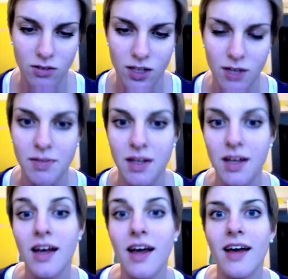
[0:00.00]
time.
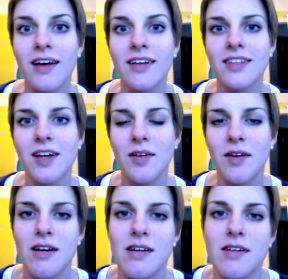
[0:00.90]
So,
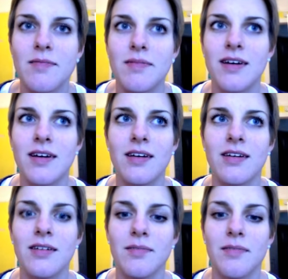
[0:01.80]
um,
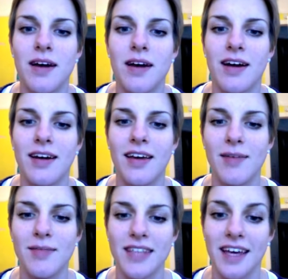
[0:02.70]
my name
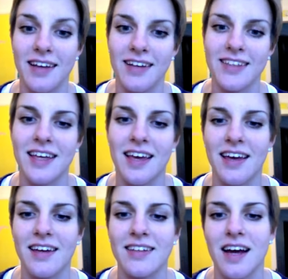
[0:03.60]
is Alex
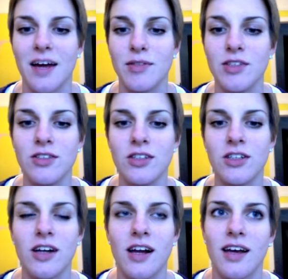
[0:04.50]
and I'm a
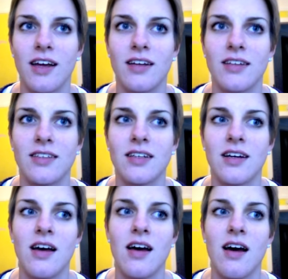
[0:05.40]
junior and
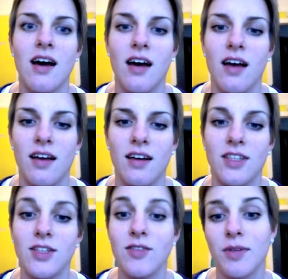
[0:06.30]
I
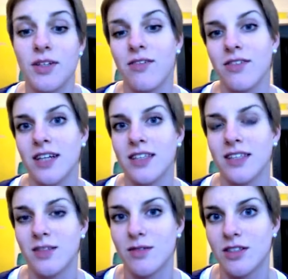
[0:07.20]
do have my driver's license,
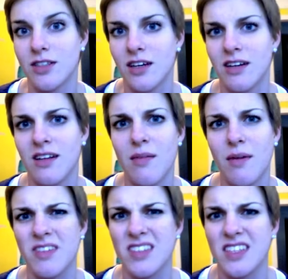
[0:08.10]
which is good. A lot of my
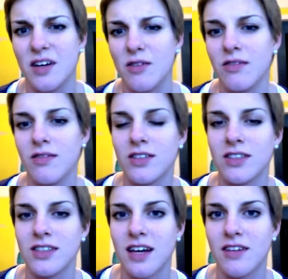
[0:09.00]
friends don't, which is
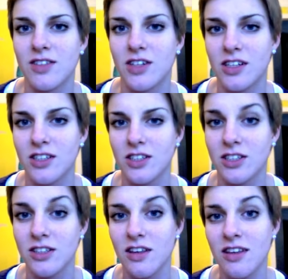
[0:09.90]
kind of strange because
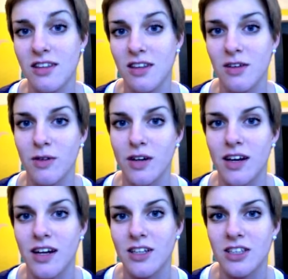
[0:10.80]
you'd think that they would at
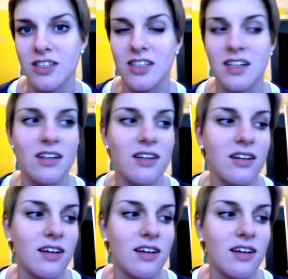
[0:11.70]
age 16,